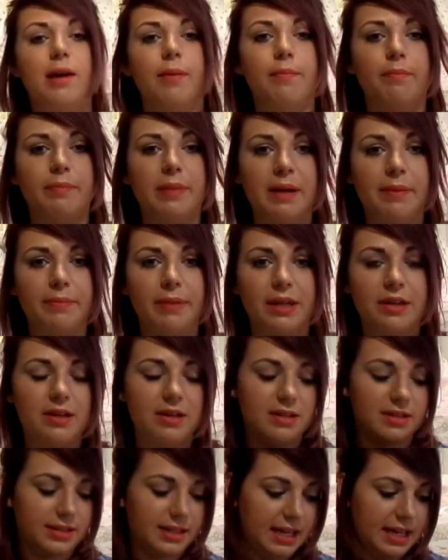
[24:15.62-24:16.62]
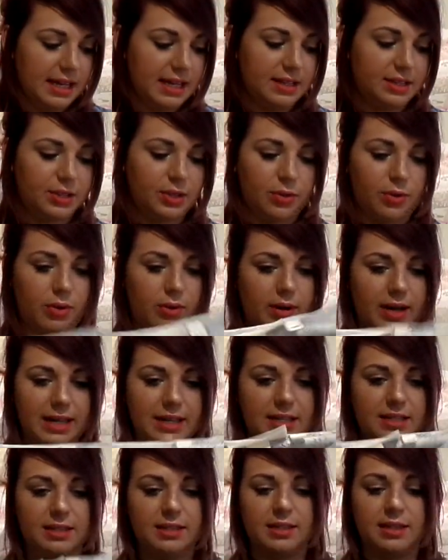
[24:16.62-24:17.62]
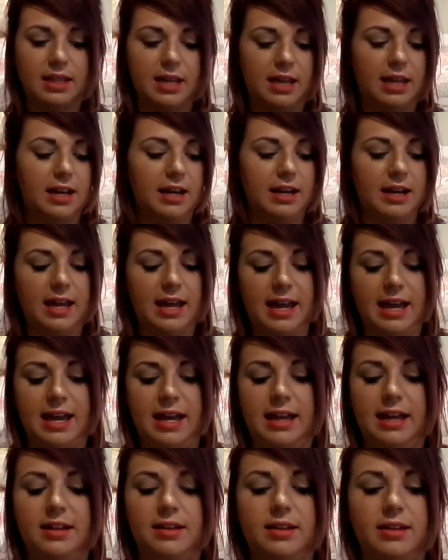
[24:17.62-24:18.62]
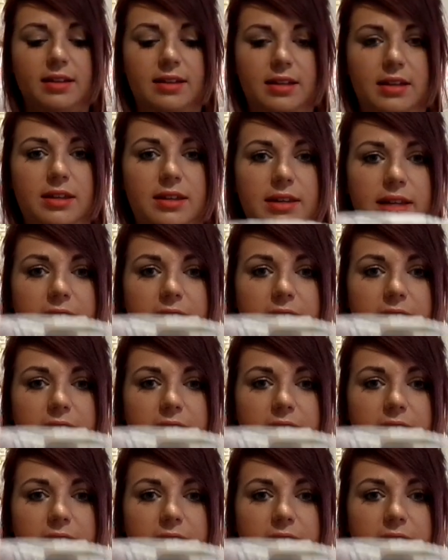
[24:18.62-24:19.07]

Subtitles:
but because it's quite thin and you can